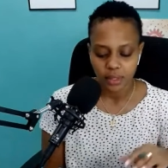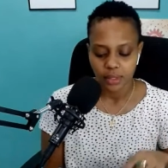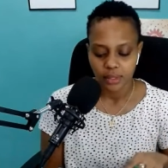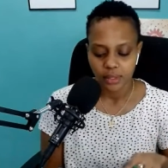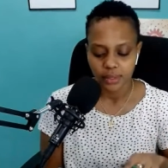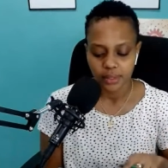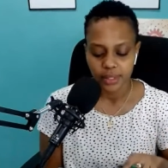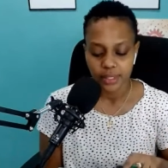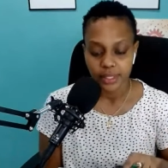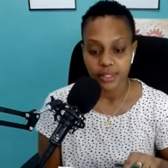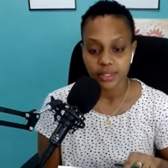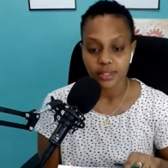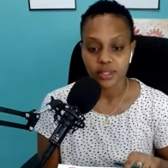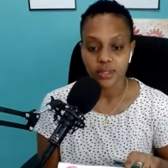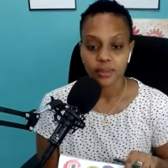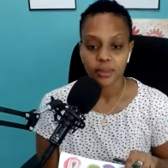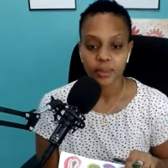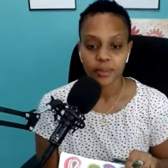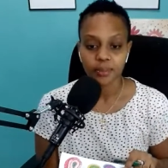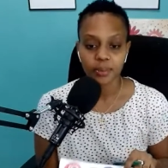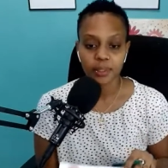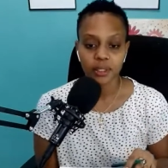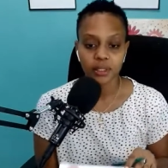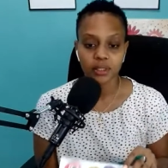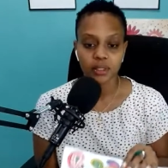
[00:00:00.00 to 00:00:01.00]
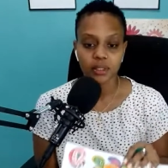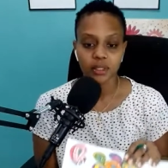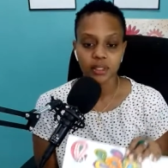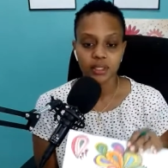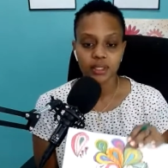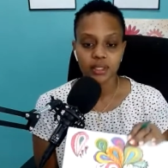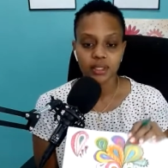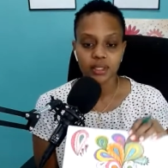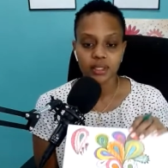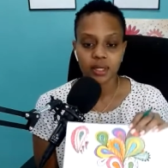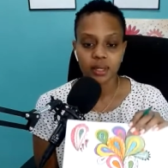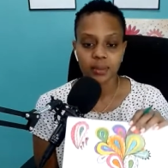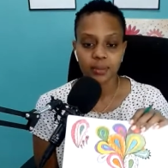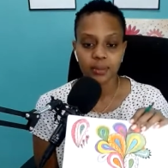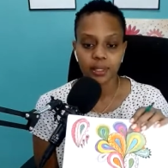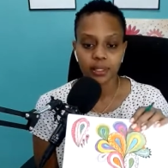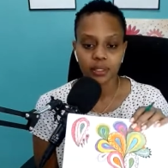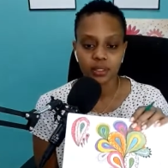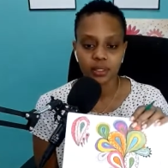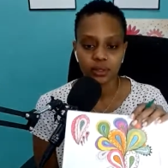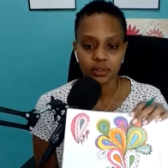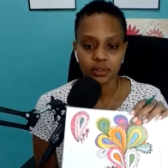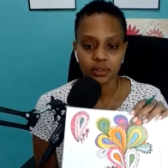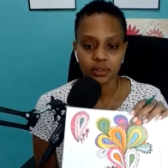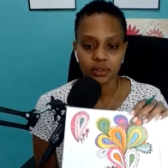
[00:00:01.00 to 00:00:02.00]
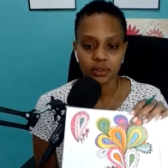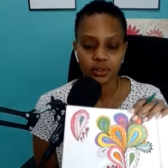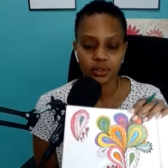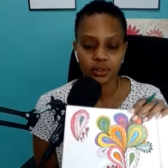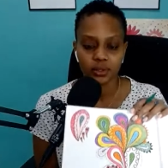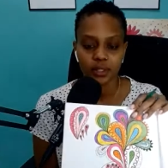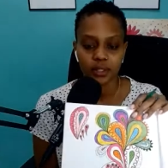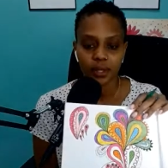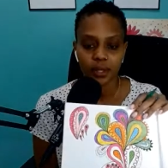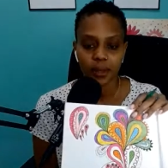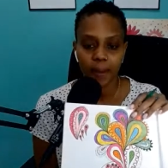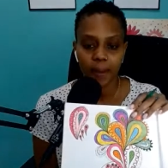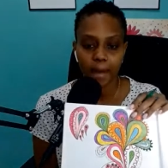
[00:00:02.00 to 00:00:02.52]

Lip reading: All right, so my peacock is coming along.